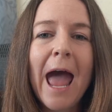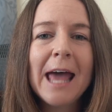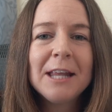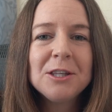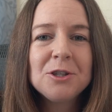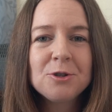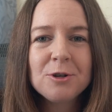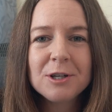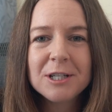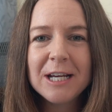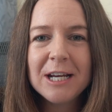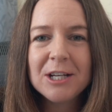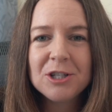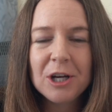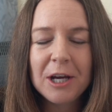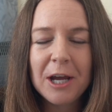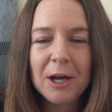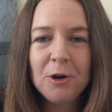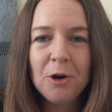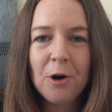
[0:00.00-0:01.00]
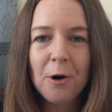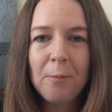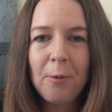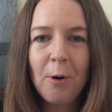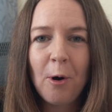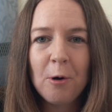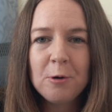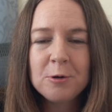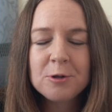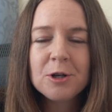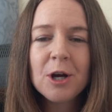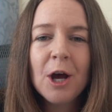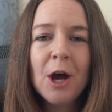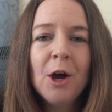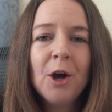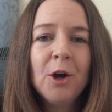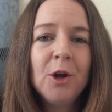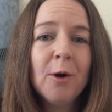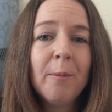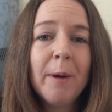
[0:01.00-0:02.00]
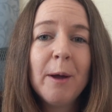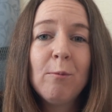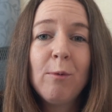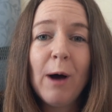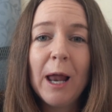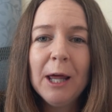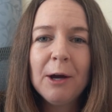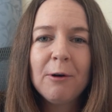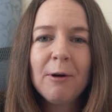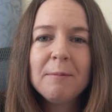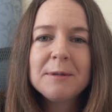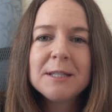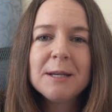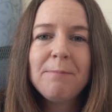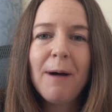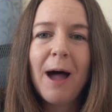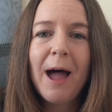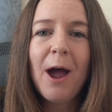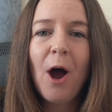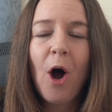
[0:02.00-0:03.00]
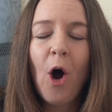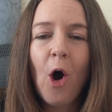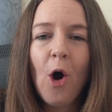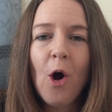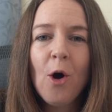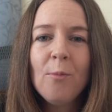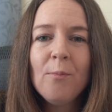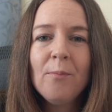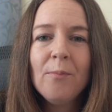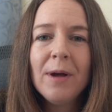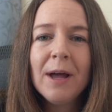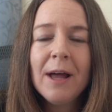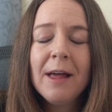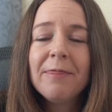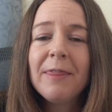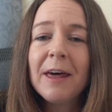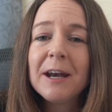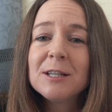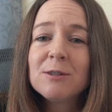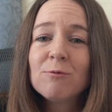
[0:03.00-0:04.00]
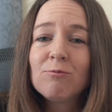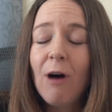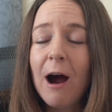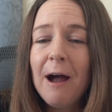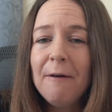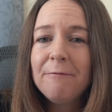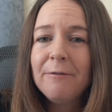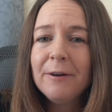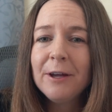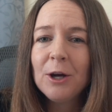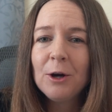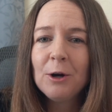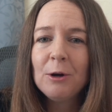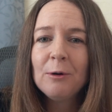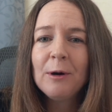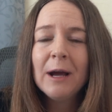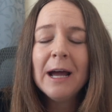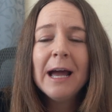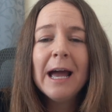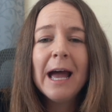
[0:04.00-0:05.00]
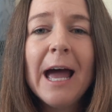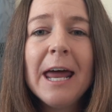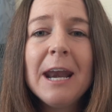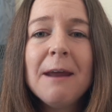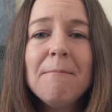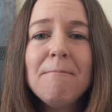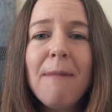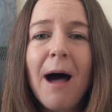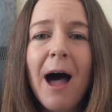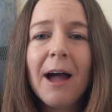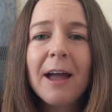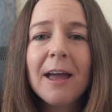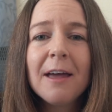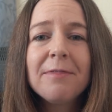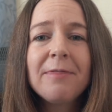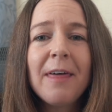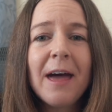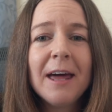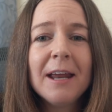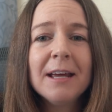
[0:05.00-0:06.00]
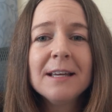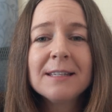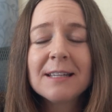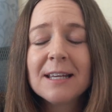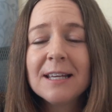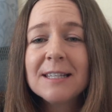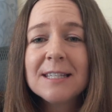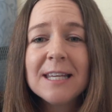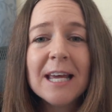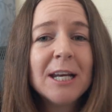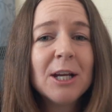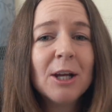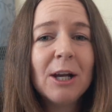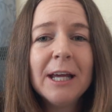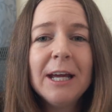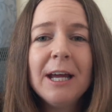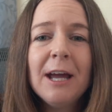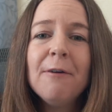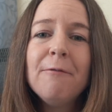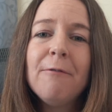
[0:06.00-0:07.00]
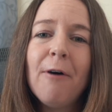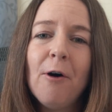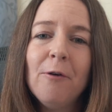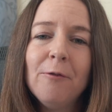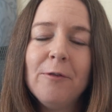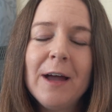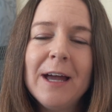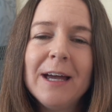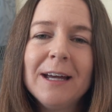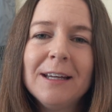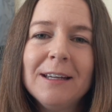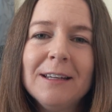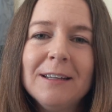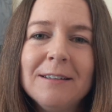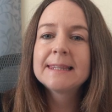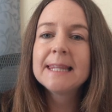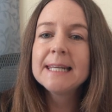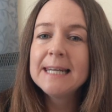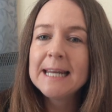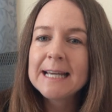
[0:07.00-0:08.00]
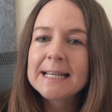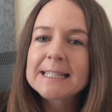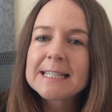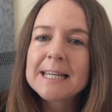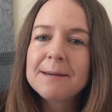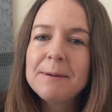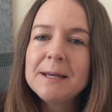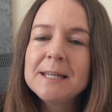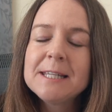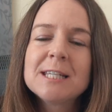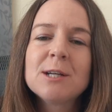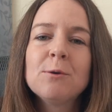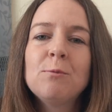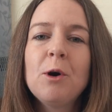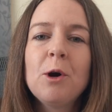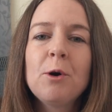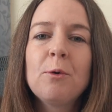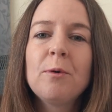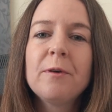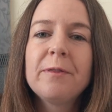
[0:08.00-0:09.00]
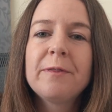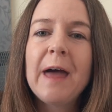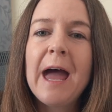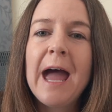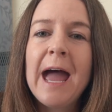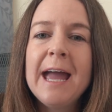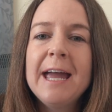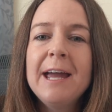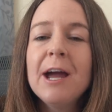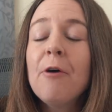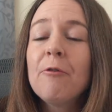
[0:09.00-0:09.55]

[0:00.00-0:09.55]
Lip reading: and strategic in your approach, you'll be well equipped to buy a home that is right for you in a market that is continually evolving. The next tip is to work with a